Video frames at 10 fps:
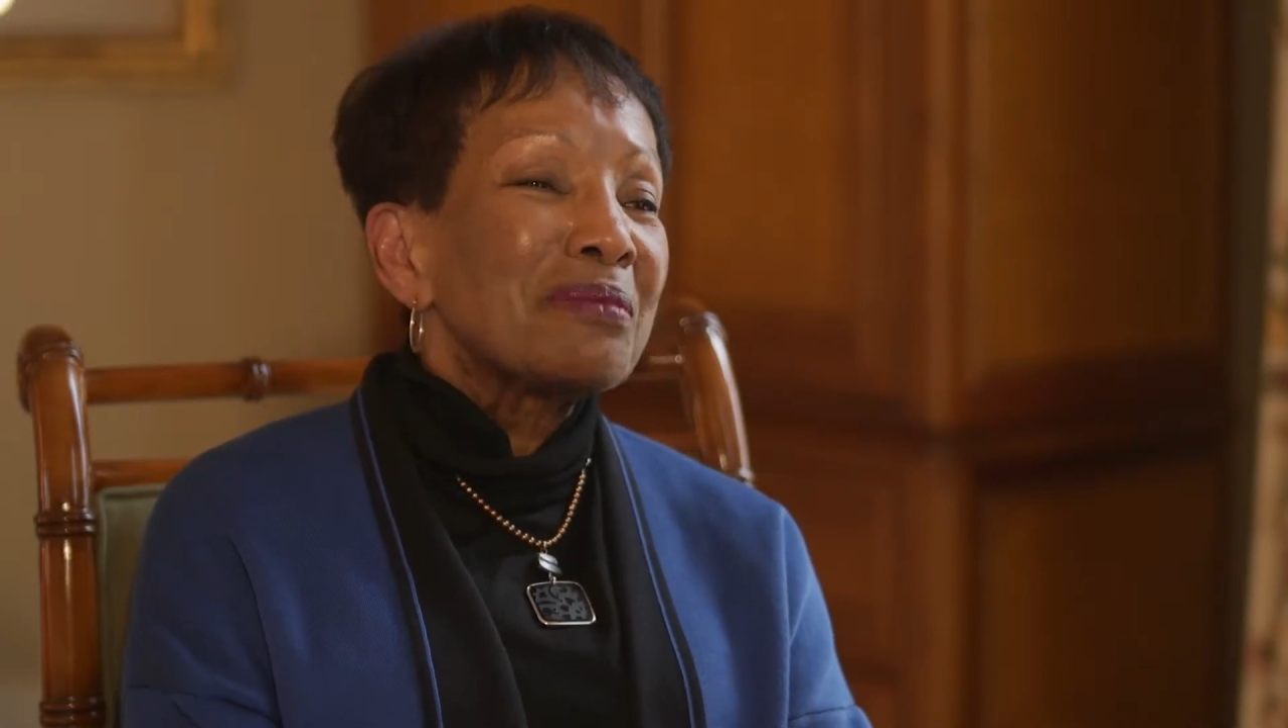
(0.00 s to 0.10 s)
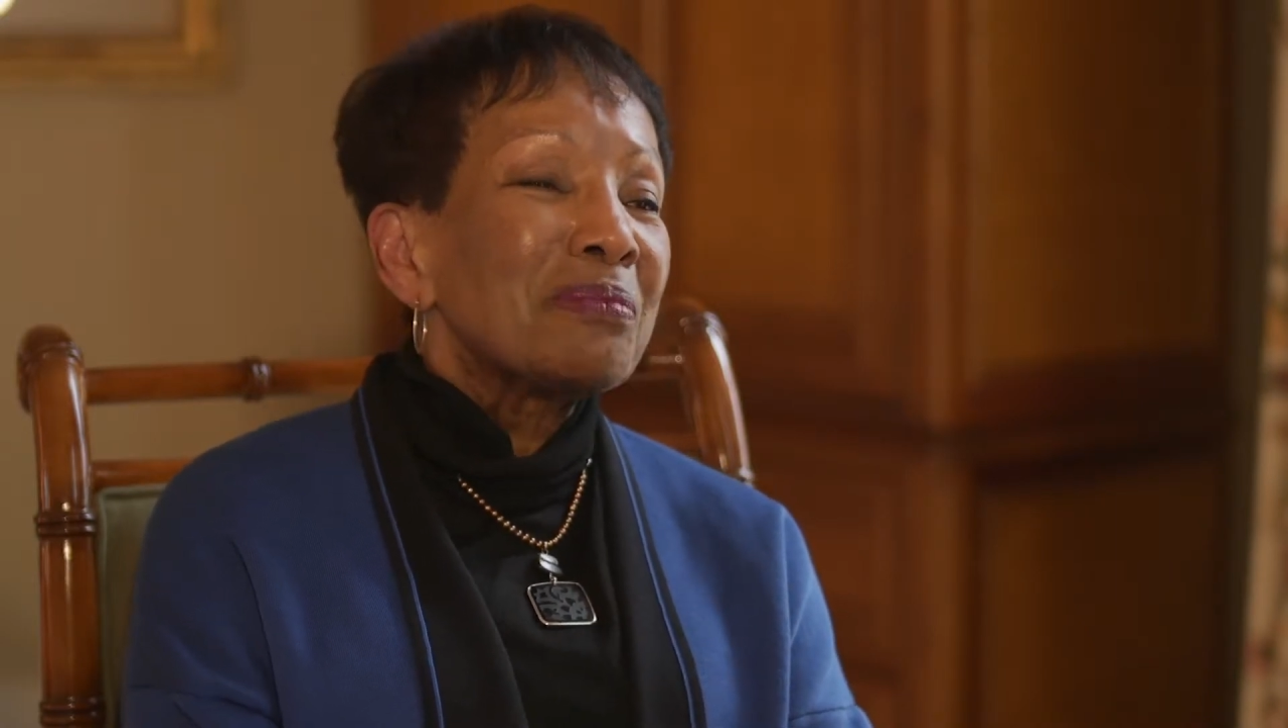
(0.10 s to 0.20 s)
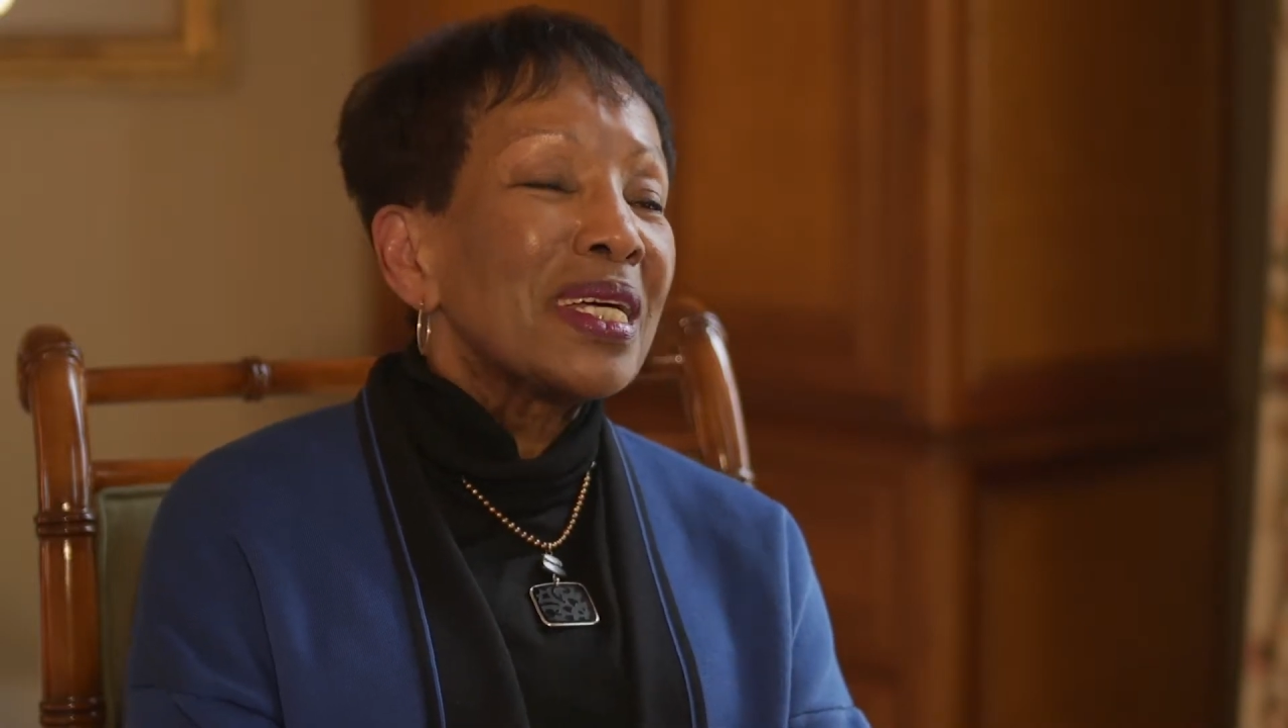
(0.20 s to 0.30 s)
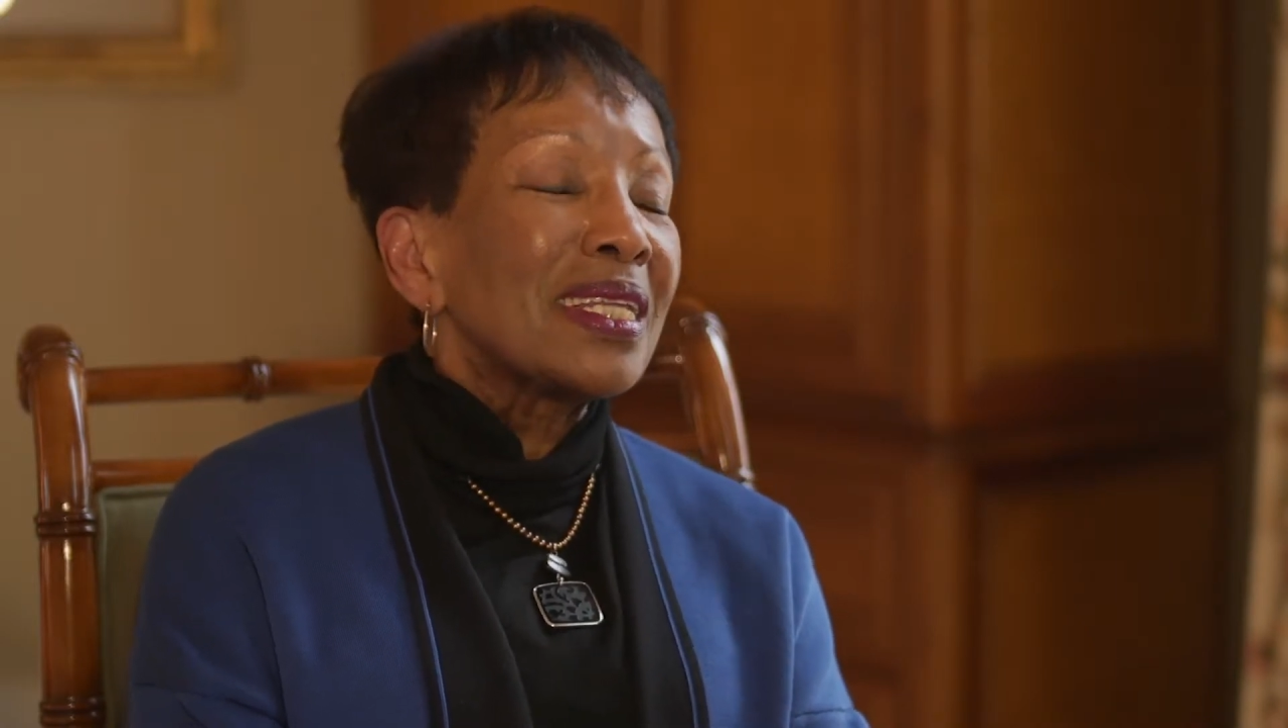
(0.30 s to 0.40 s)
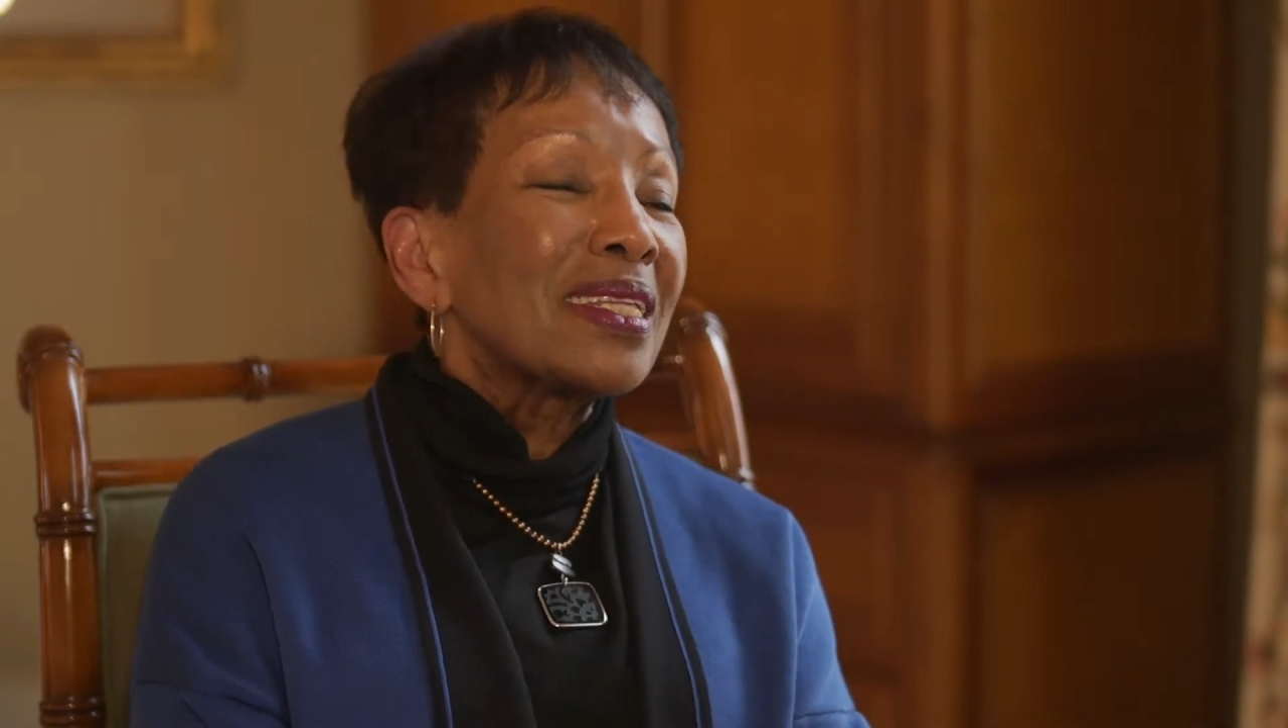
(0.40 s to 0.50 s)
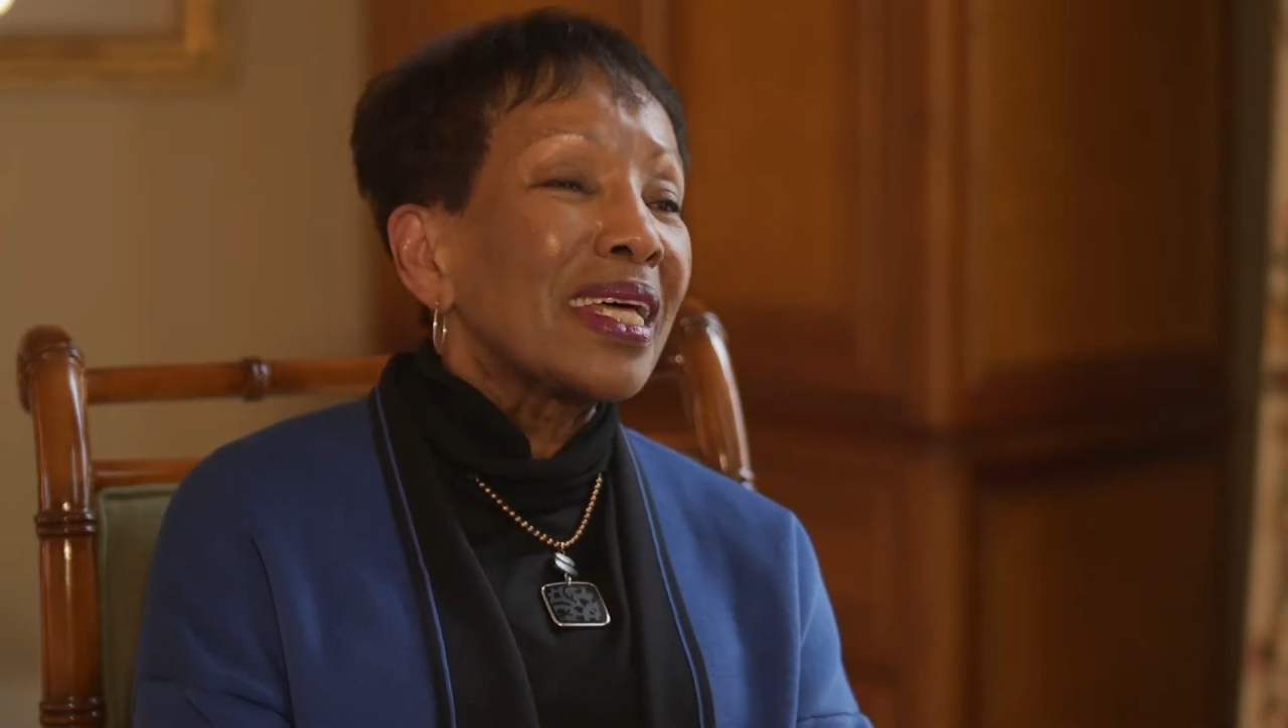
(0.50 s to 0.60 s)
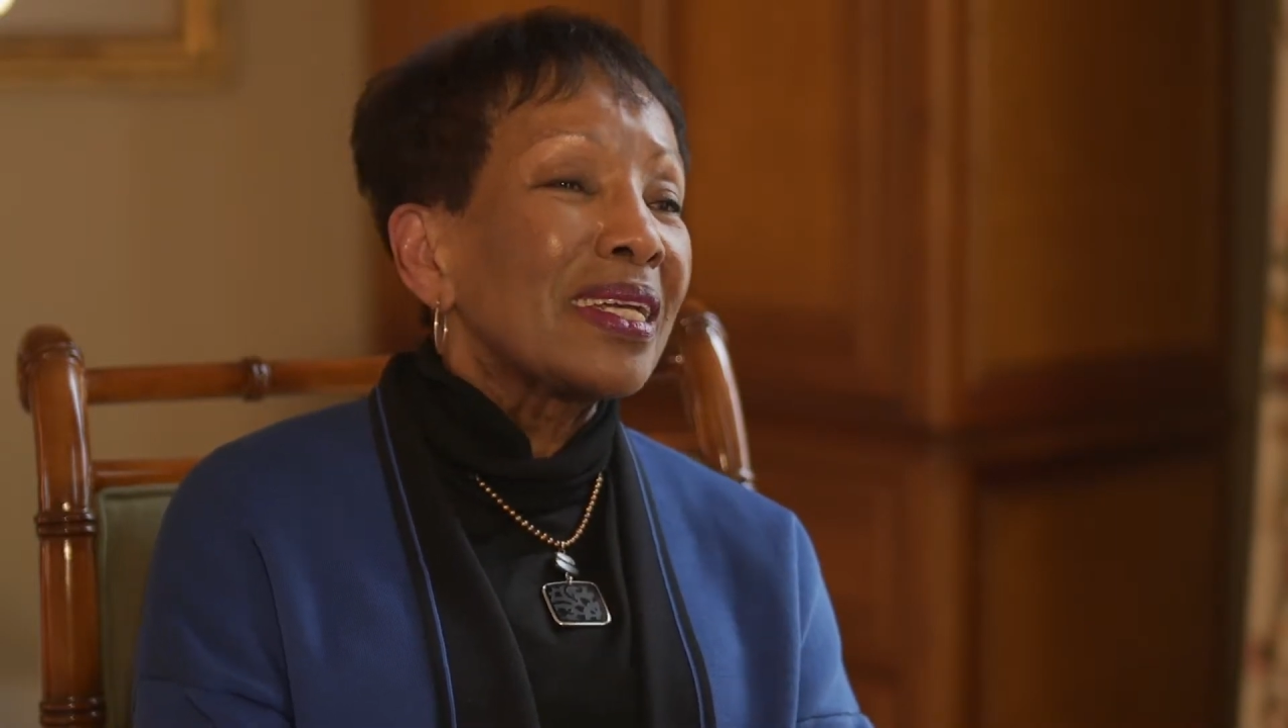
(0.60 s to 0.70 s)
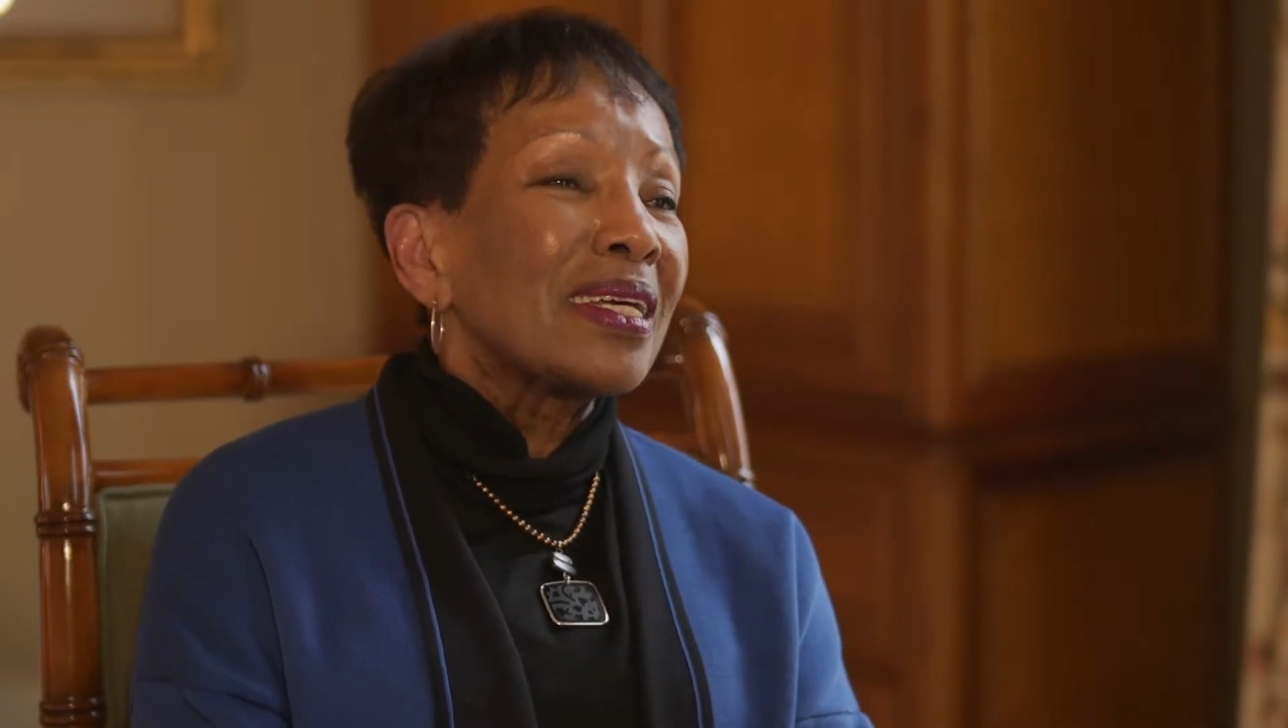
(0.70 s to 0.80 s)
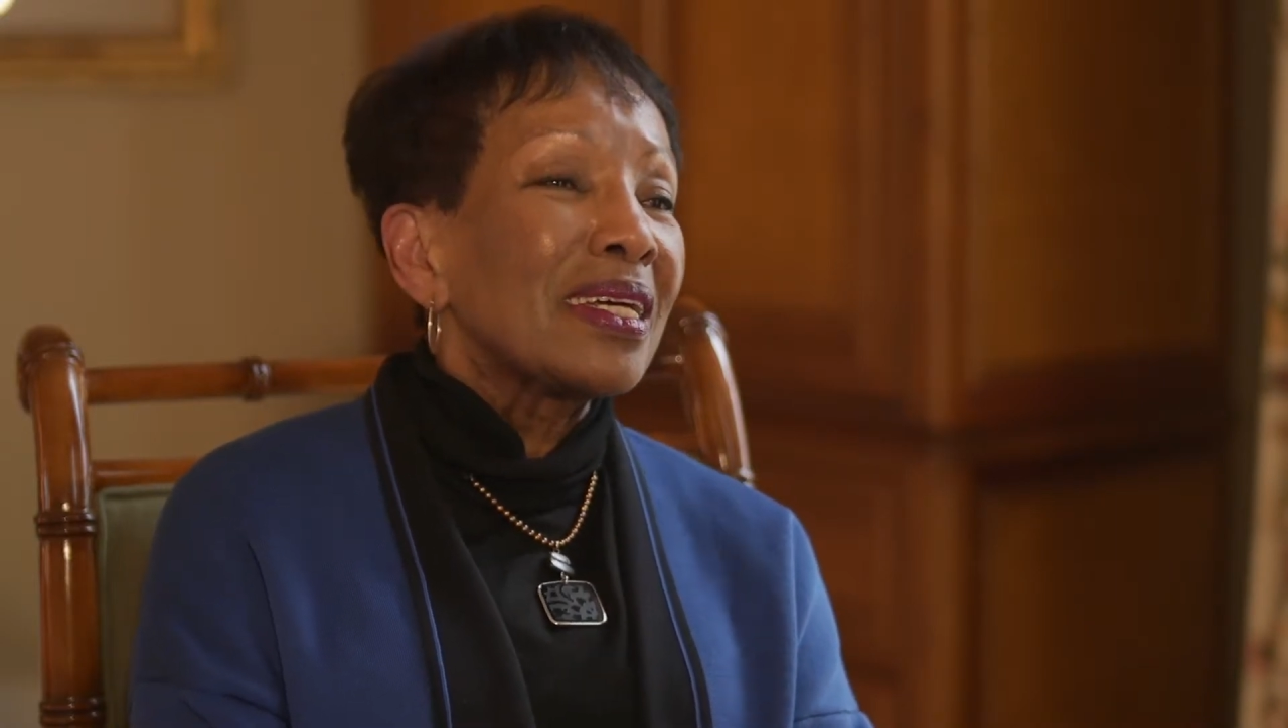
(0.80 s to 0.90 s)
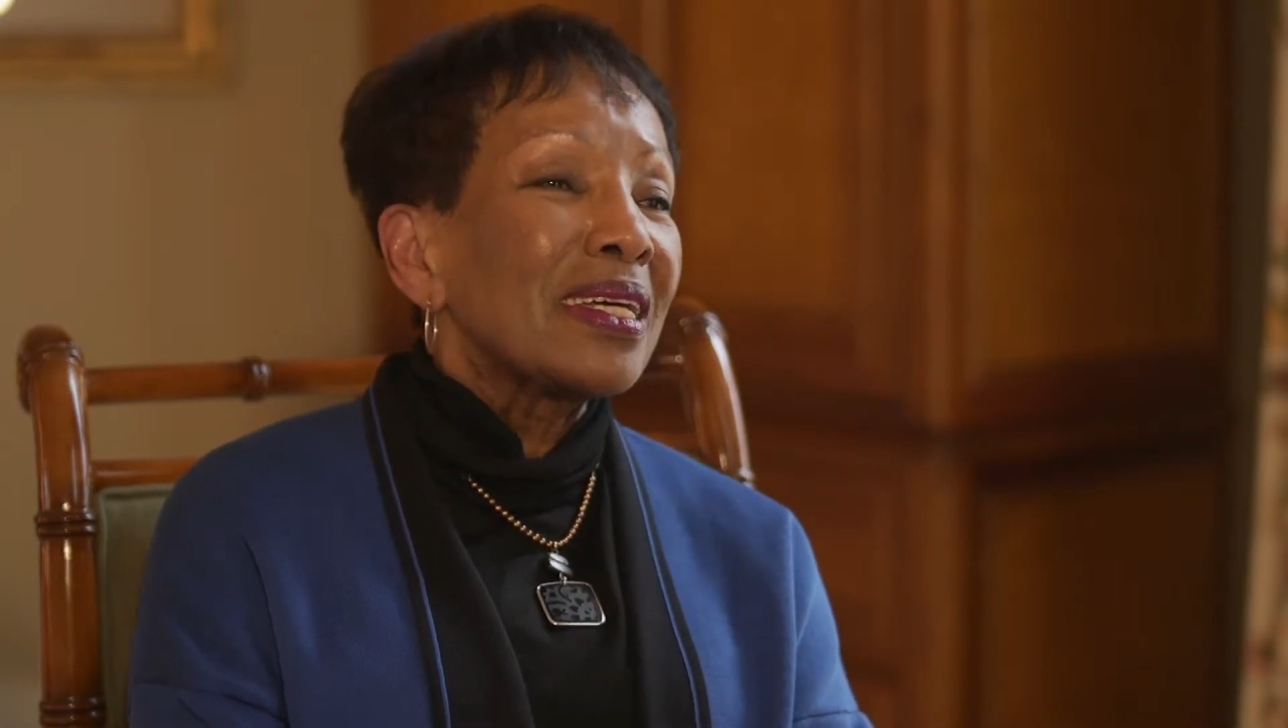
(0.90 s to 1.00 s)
admit that